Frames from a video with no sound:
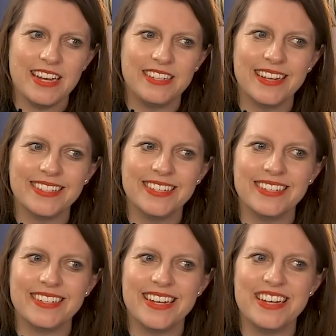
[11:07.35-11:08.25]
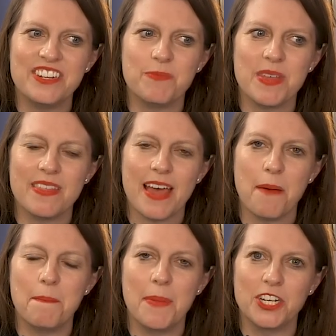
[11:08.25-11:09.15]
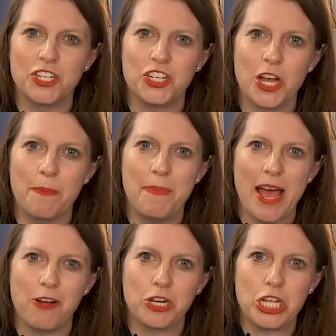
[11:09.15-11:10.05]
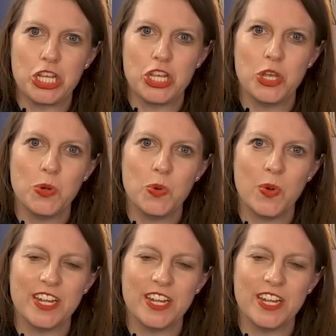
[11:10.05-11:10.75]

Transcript: it doesn't teach me that much about you.